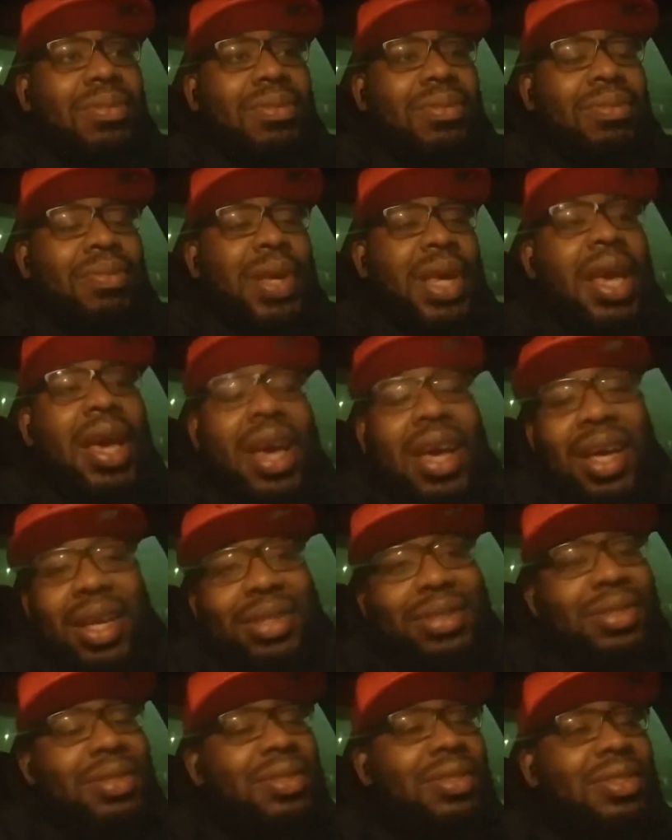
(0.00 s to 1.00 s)
but yeah,
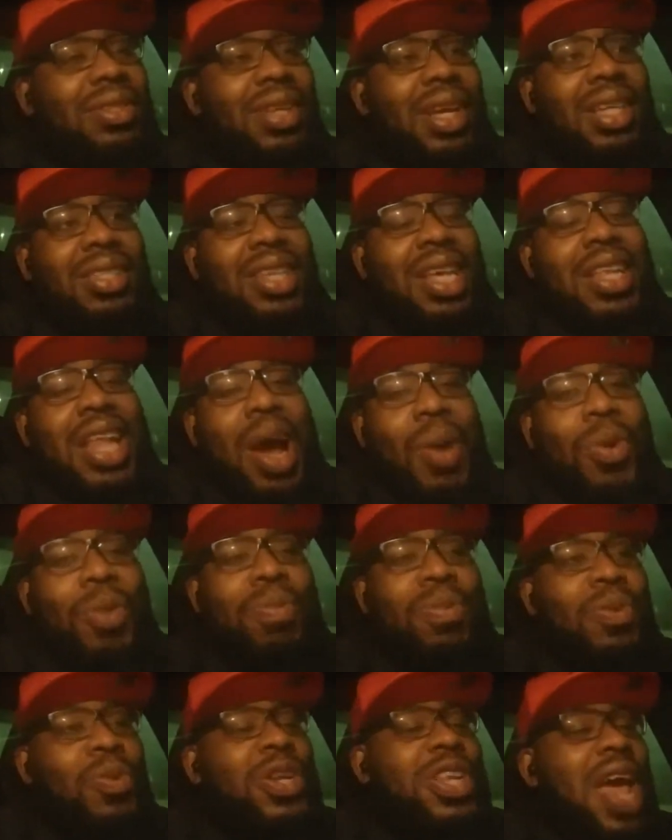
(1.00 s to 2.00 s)
like I said, now we're
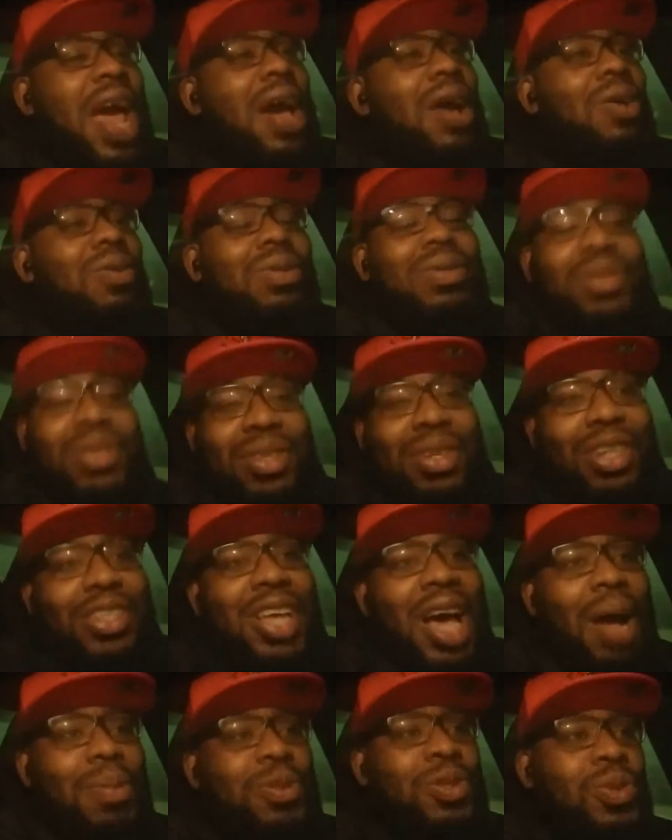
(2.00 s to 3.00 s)
we're down our
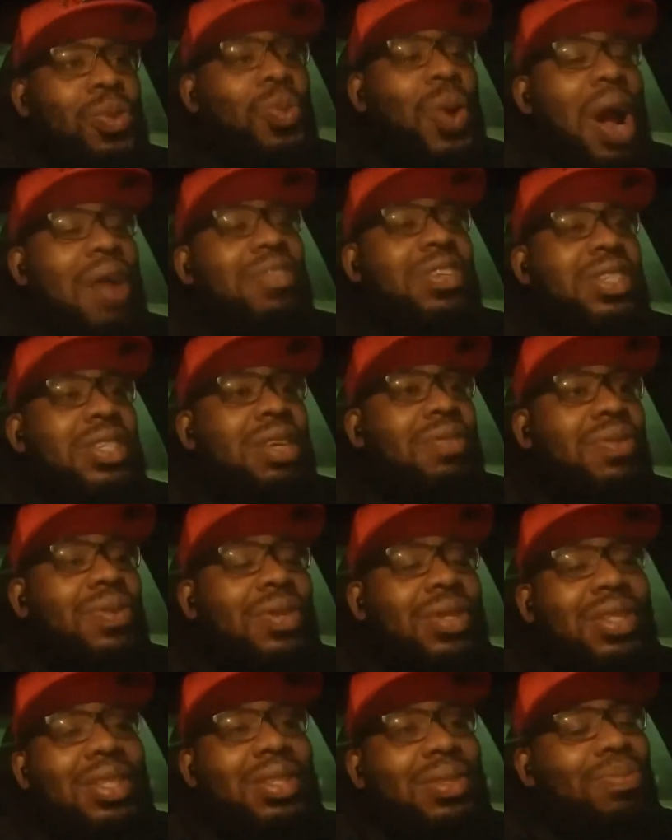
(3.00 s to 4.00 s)
top two wide
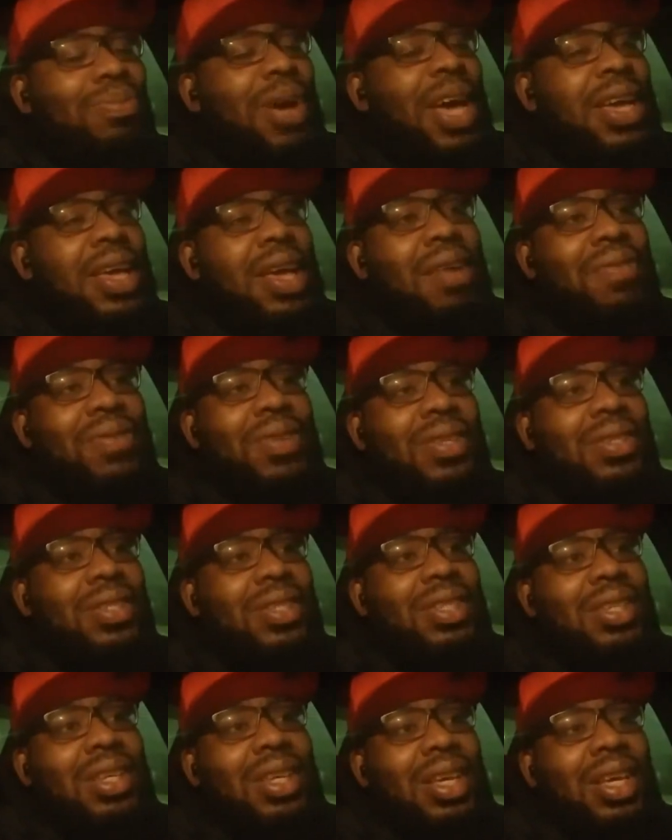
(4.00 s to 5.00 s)
receivers, Mike
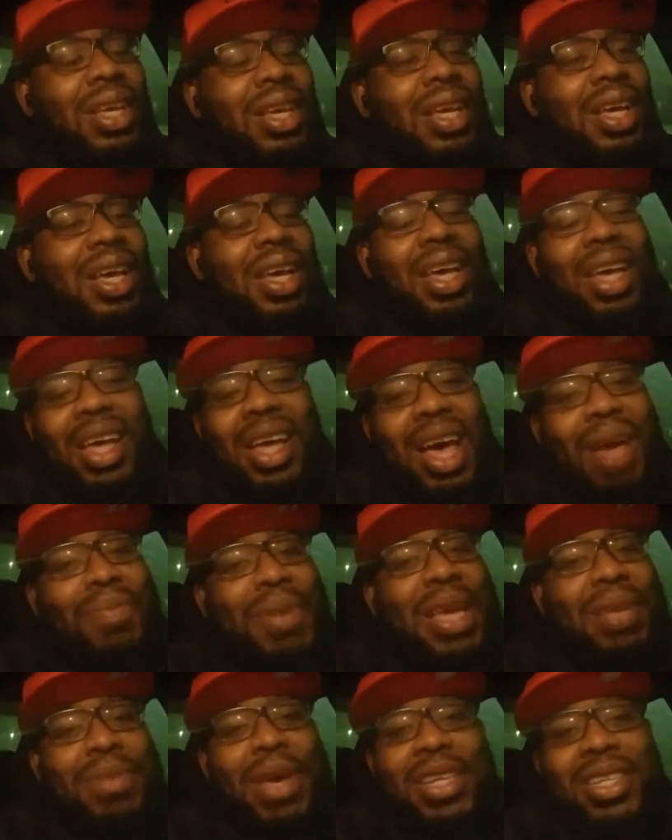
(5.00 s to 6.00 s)
Evans. I
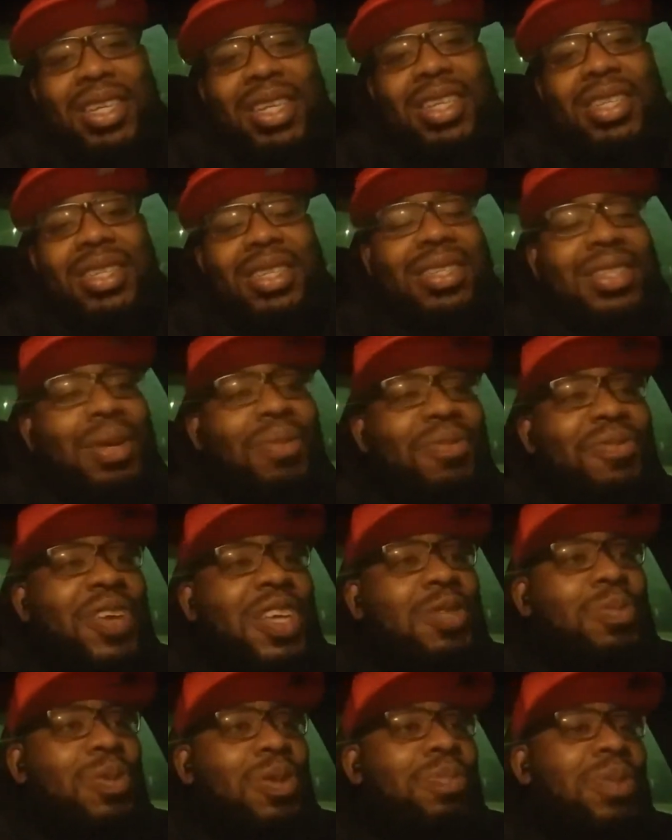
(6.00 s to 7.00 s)
may mention this in some
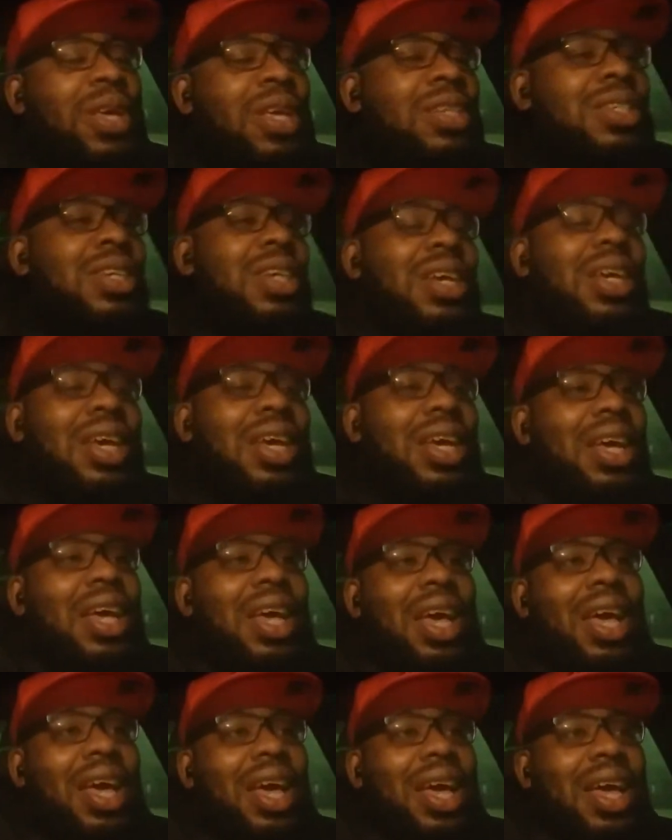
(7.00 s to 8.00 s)
Facebook page.
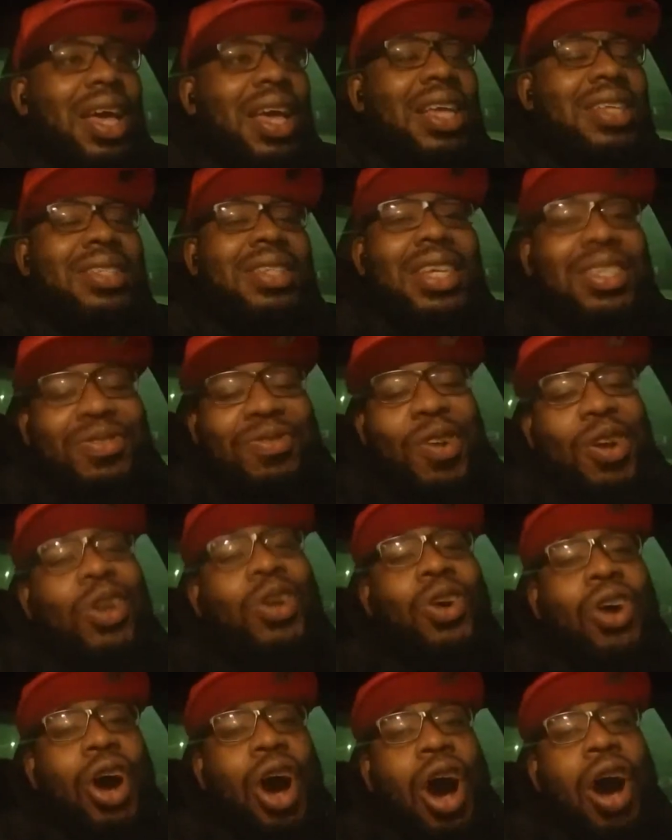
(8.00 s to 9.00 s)
Is this
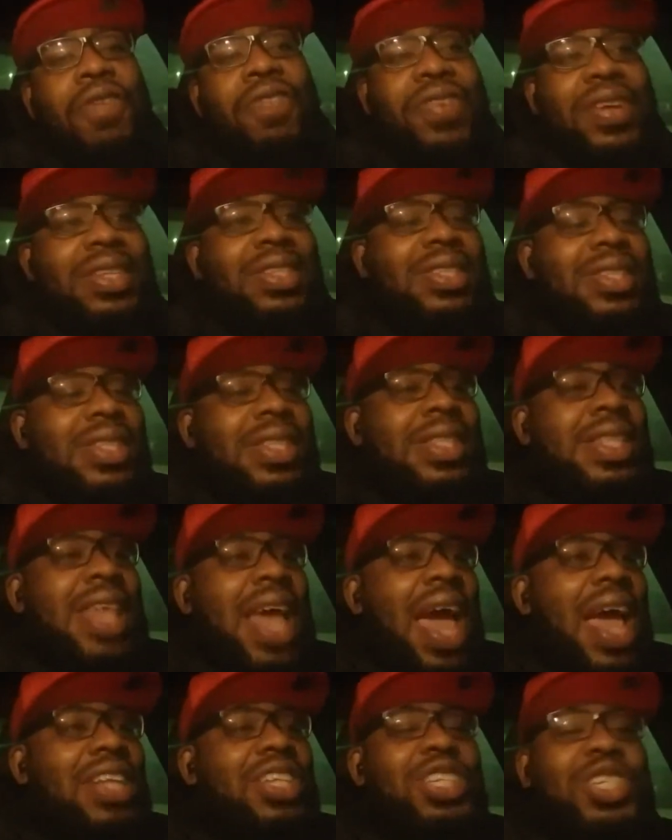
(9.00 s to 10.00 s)
vertical offense
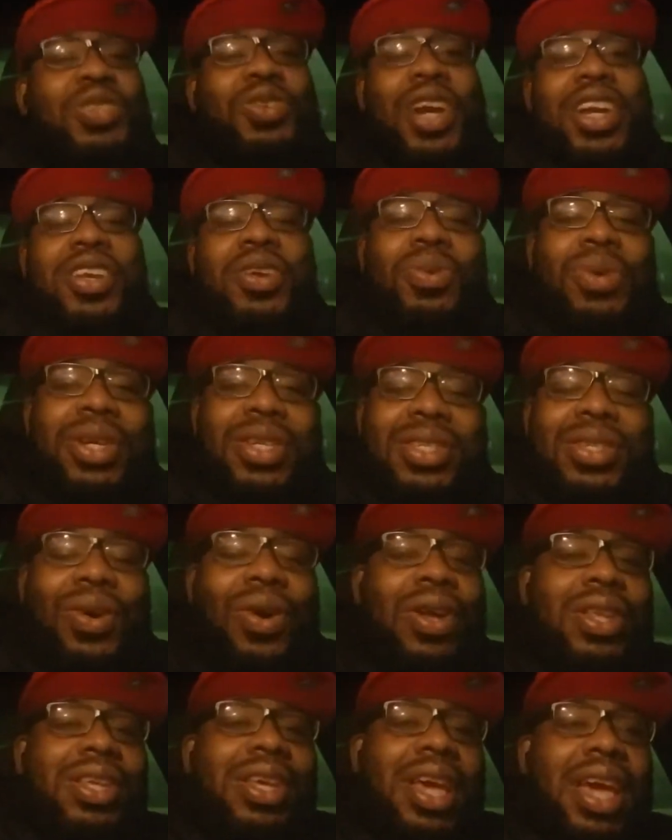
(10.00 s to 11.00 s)
that strenuous
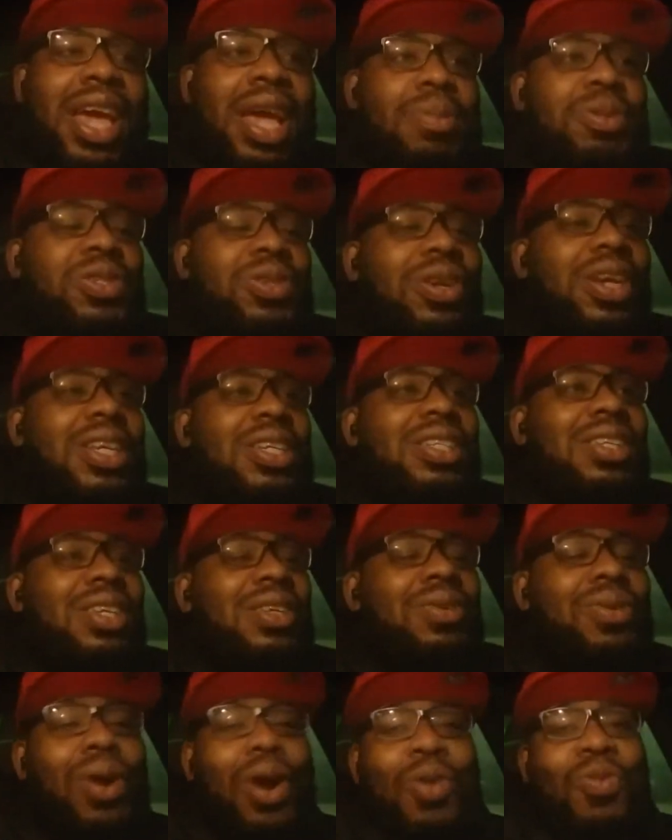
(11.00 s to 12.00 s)
on your hamstrings? Like
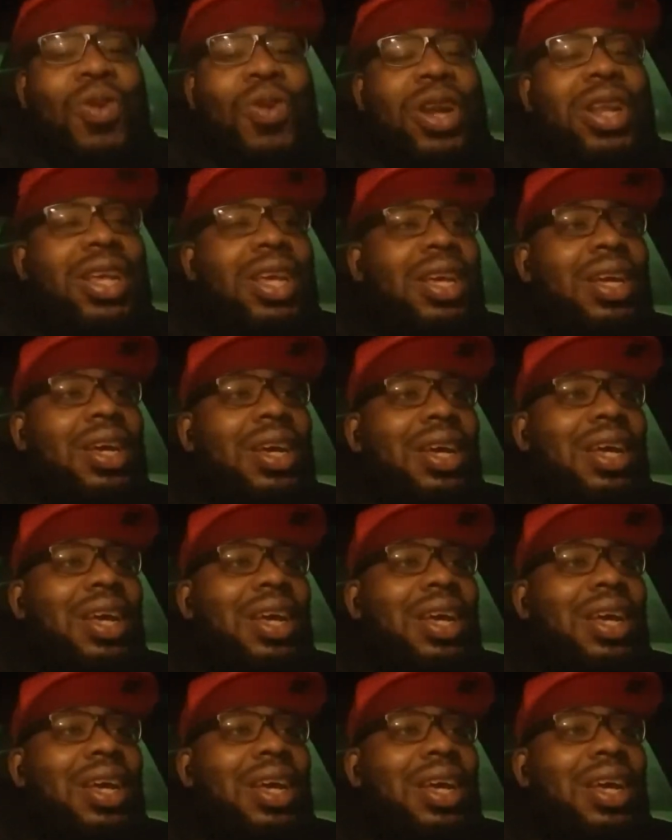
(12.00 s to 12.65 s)
you are running